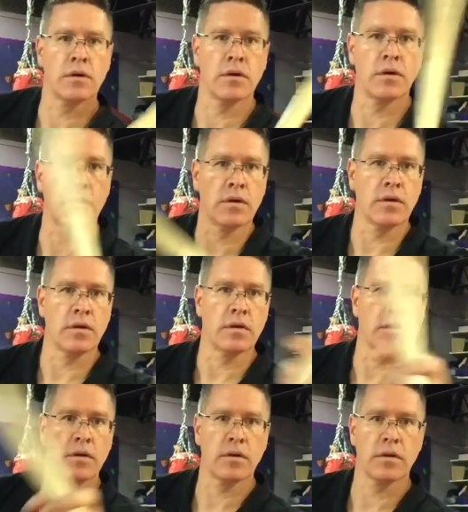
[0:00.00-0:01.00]

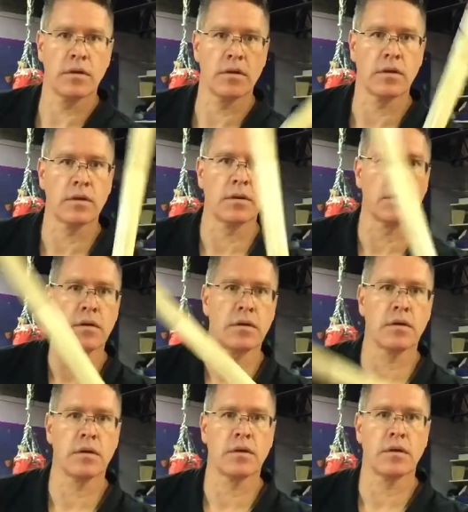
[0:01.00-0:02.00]

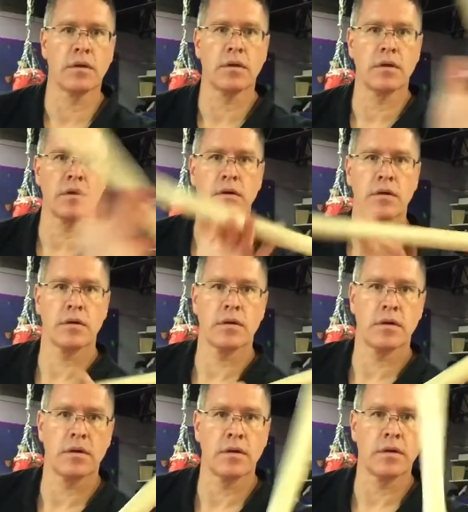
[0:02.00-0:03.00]

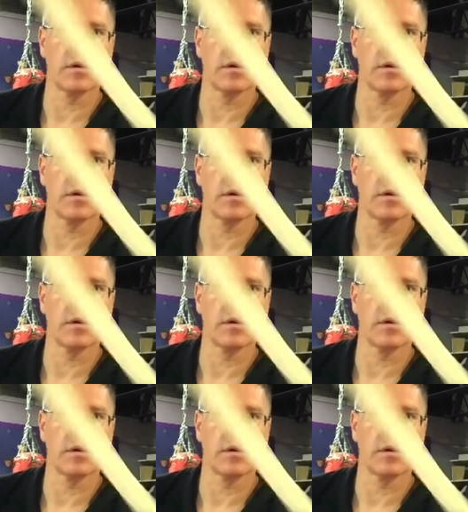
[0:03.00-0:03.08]
Nothing is said.